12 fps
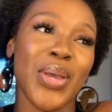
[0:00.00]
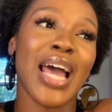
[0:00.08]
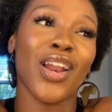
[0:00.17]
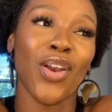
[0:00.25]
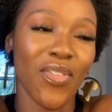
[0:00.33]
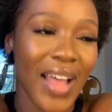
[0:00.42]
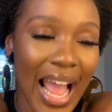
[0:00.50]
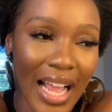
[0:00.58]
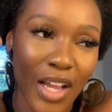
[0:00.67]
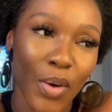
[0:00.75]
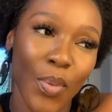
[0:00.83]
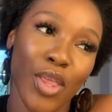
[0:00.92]
had a lot of
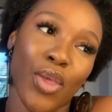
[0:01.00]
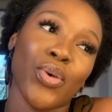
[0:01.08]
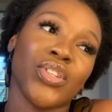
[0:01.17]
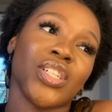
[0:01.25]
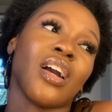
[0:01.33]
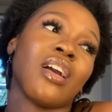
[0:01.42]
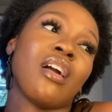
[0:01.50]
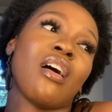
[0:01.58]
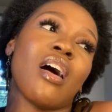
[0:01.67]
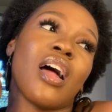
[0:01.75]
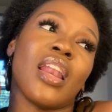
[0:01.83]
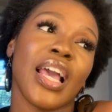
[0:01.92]
anger when you were
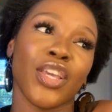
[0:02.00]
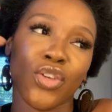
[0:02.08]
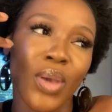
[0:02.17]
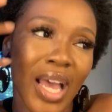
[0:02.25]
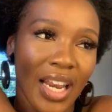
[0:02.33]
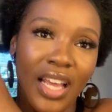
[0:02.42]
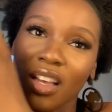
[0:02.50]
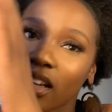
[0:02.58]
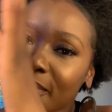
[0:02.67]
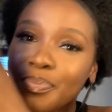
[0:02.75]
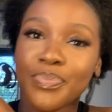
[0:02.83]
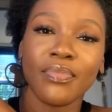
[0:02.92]
younger, like you had like
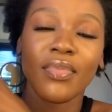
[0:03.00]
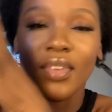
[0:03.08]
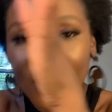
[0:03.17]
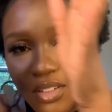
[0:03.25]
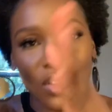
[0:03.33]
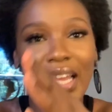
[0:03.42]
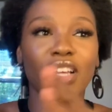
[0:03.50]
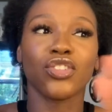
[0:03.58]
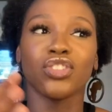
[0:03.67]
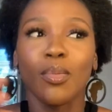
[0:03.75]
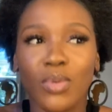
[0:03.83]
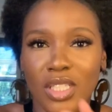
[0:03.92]
not like
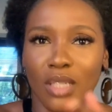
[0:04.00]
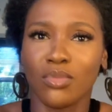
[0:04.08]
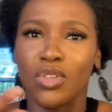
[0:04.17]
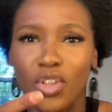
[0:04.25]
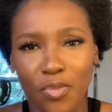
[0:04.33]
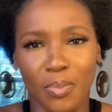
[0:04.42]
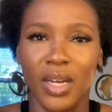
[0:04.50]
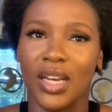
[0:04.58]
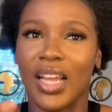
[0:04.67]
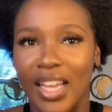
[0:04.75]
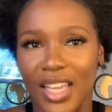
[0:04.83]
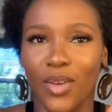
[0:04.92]
a troublesome youth,
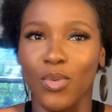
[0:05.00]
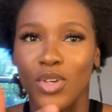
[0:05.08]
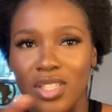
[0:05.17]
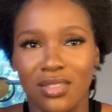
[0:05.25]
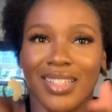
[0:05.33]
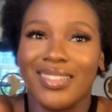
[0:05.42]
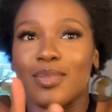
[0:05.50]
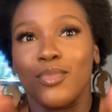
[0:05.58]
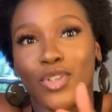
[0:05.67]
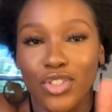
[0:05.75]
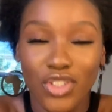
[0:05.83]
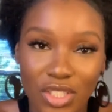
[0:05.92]
but like it wasn't like the
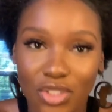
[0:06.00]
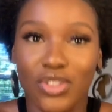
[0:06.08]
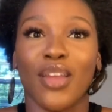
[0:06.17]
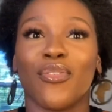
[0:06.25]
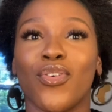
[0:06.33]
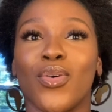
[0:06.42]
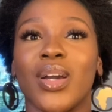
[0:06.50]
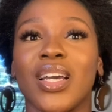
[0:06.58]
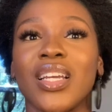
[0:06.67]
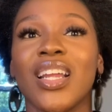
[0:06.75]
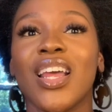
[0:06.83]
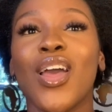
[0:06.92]
most
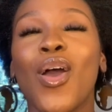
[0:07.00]
straightforward.